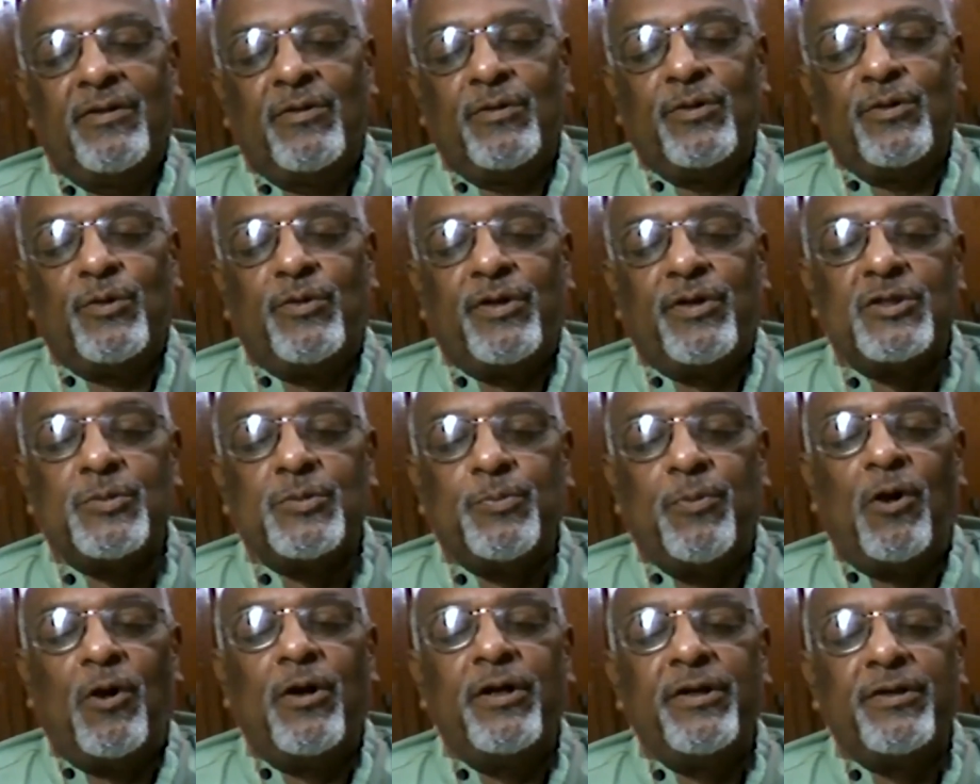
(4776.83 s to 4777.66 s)
to
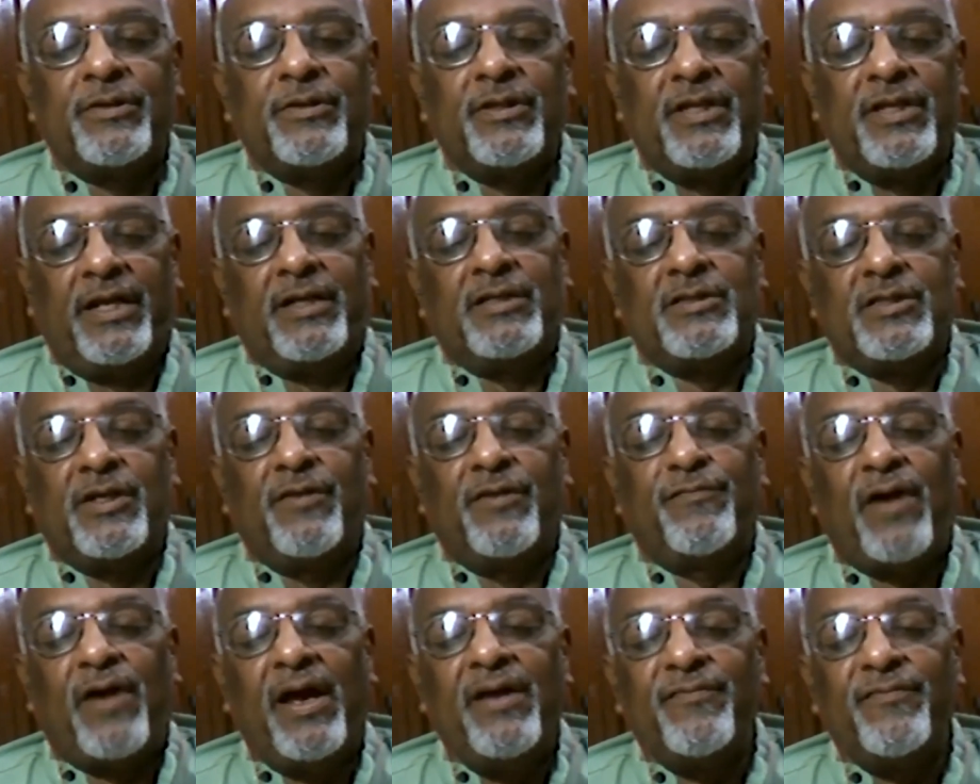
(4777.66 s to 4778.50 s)
respond to things. If
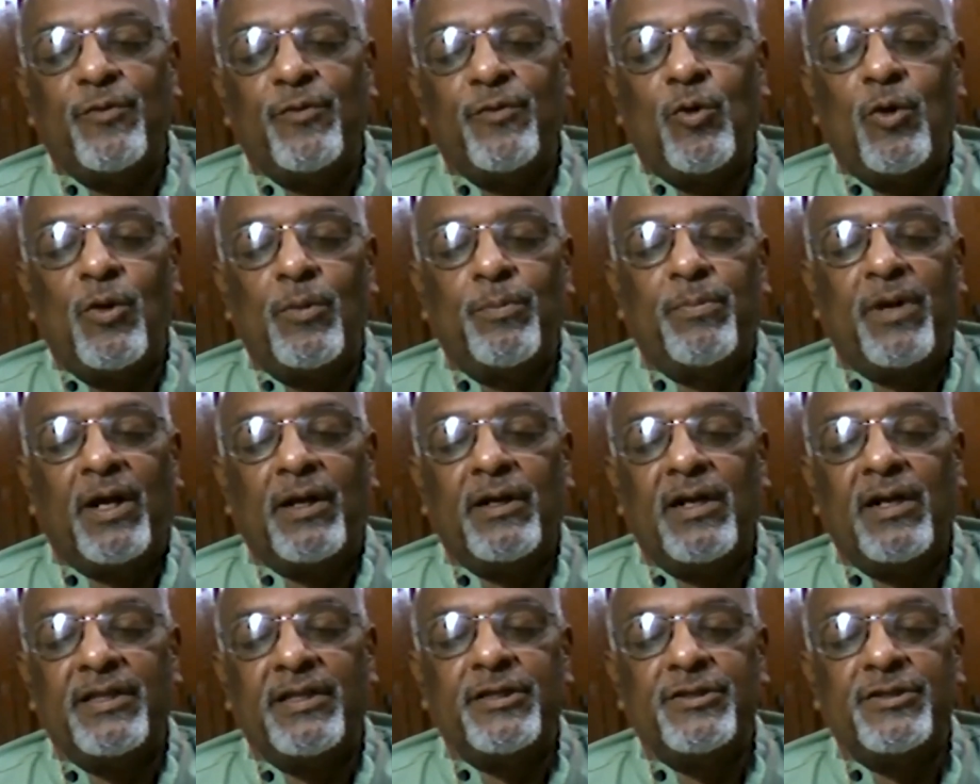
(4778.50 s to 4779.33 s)
5 crore
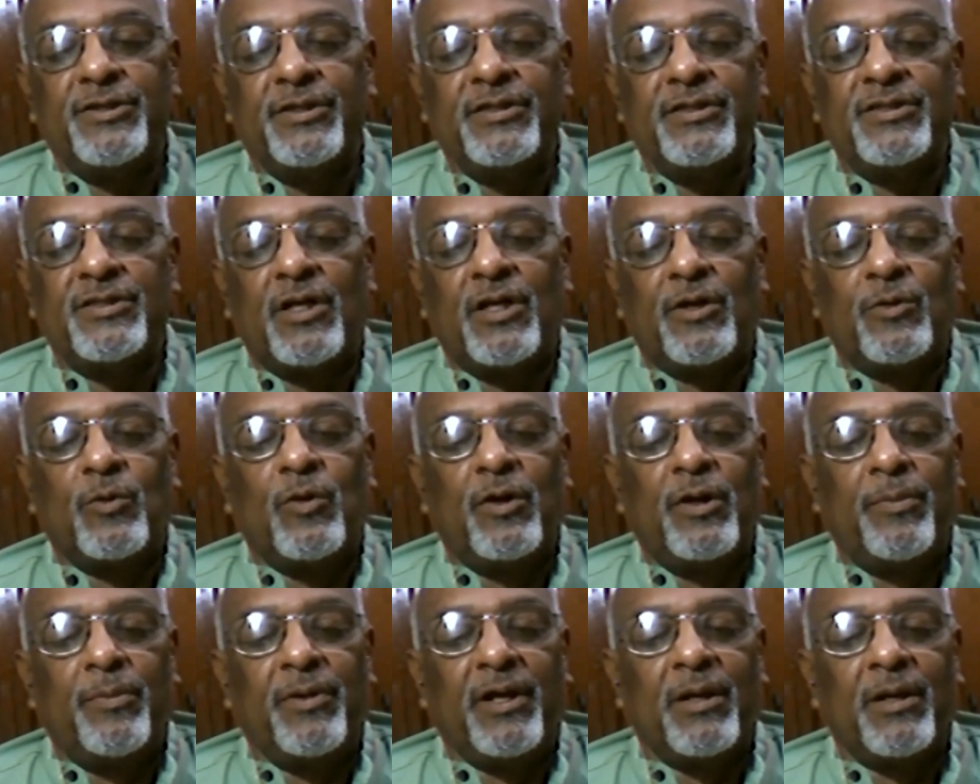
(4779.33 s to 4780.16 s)
Bangladeshis are
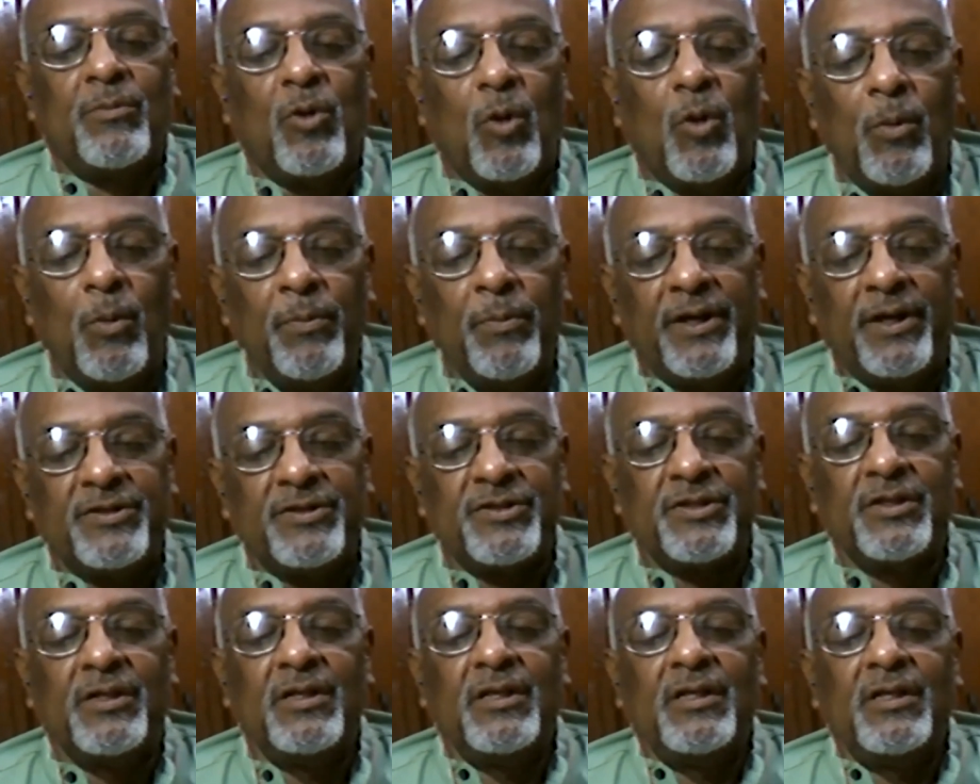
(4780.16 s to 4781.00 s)
going to become
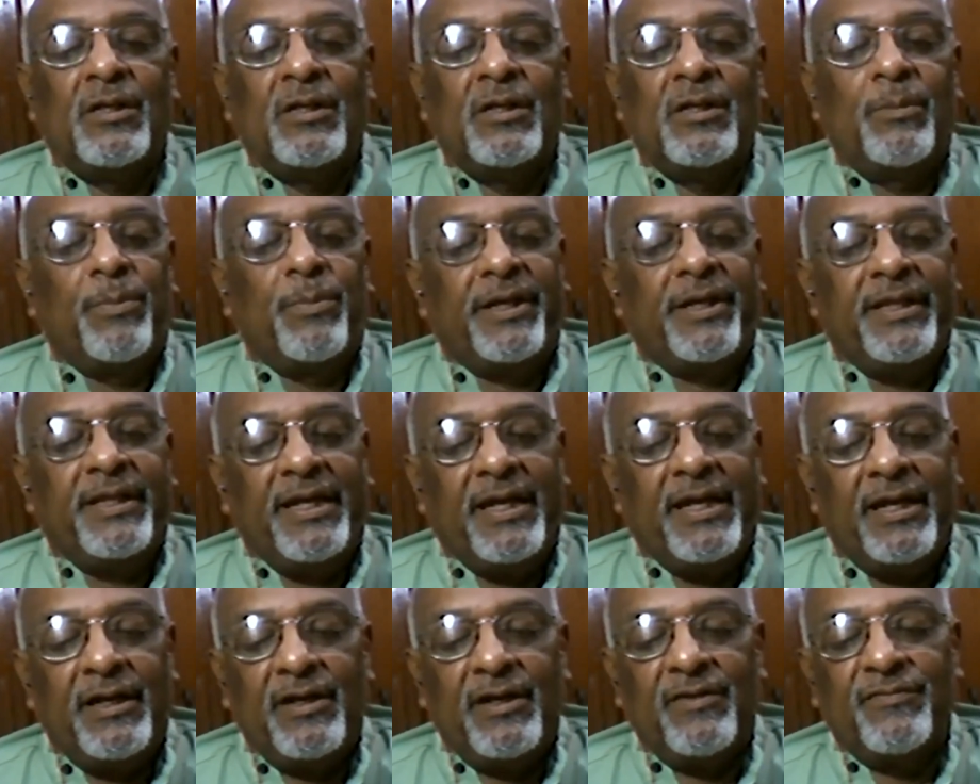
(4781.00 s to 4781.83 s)
homeless by the
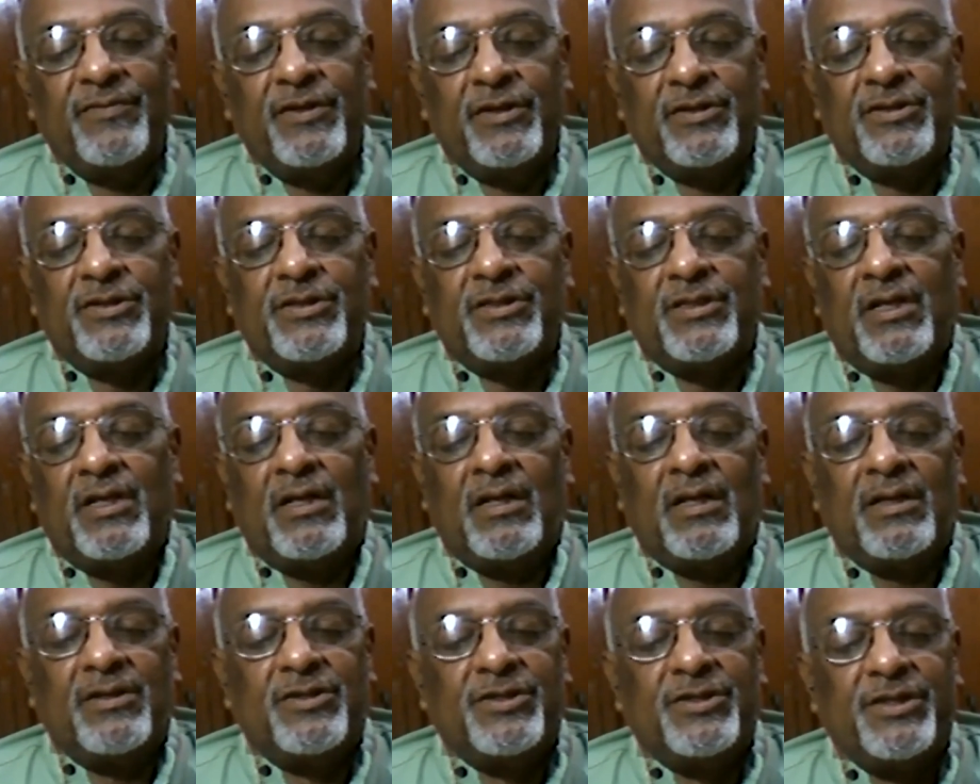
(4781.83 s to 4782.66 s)
end of this
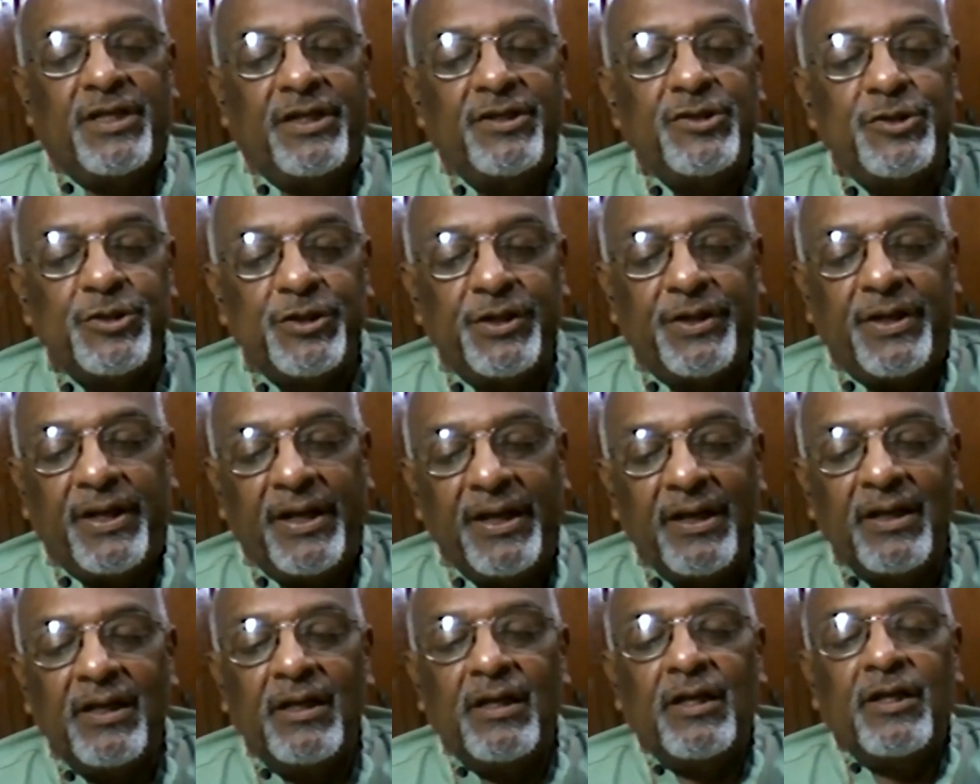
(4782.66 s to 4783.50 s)

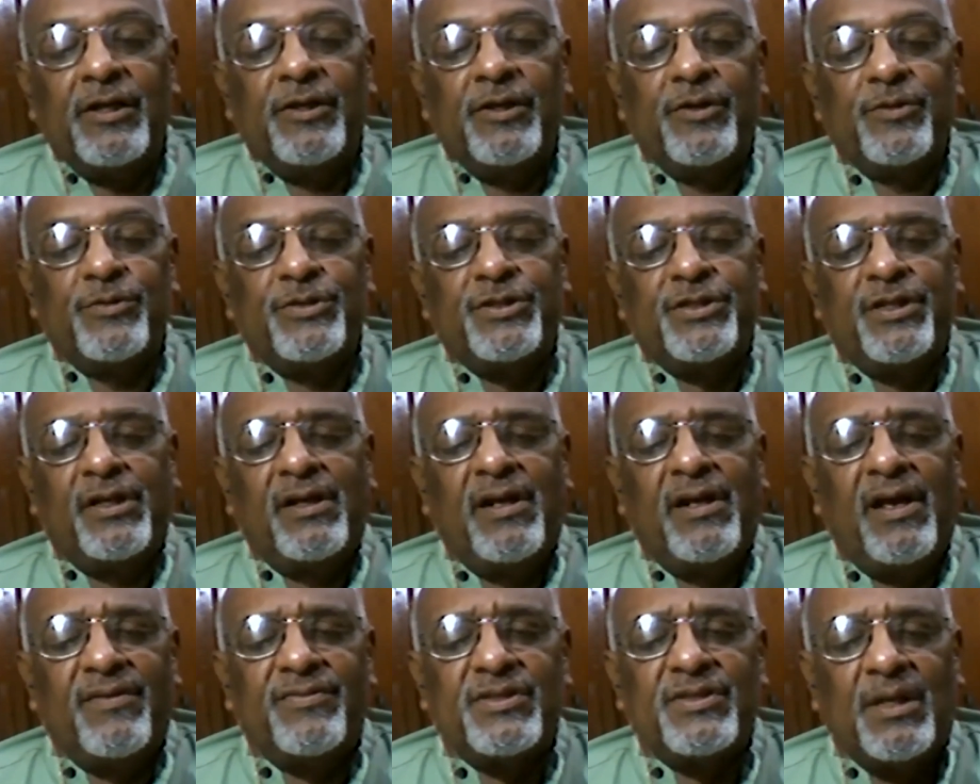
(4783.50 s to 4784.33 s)
century, you still
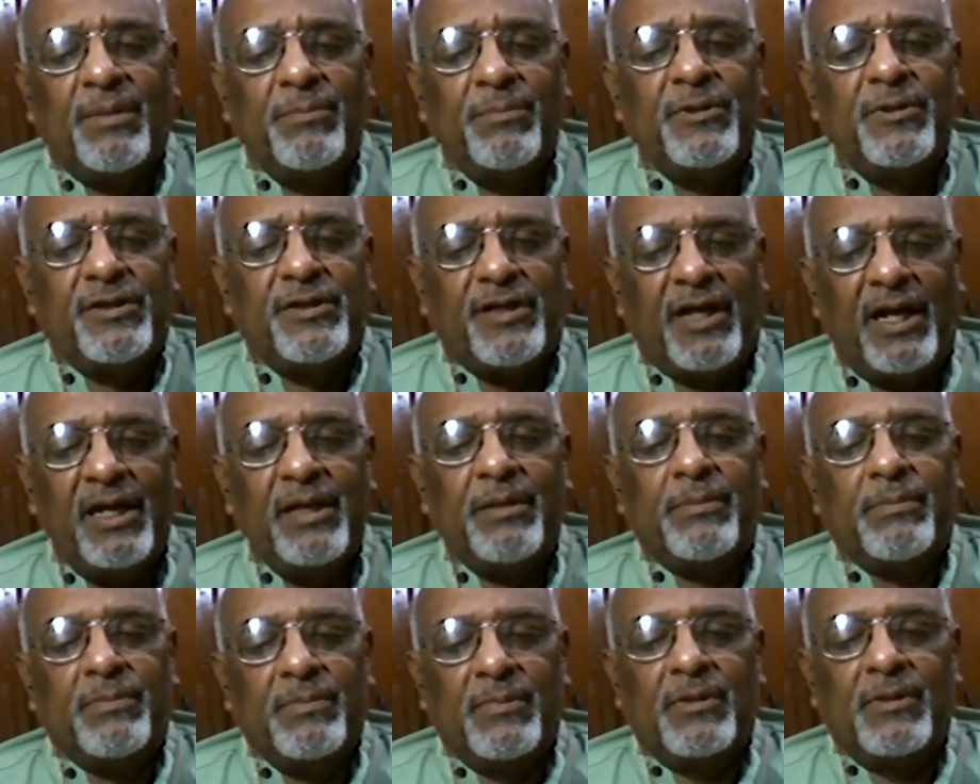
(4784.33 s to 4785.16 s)
have some
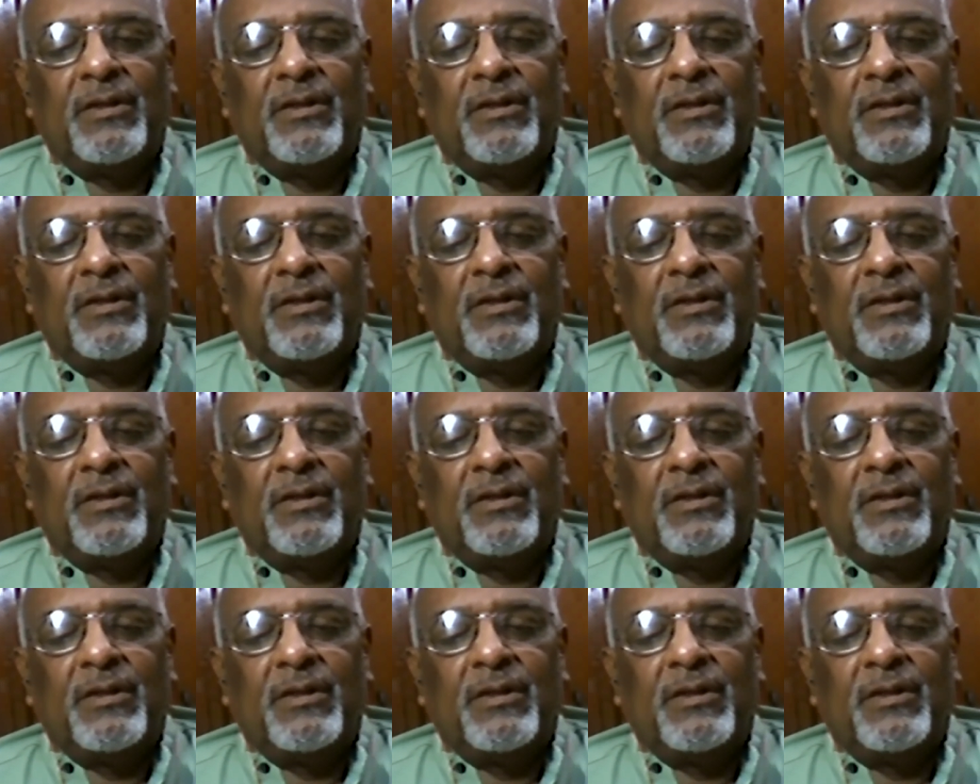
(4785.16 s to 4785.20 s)
time.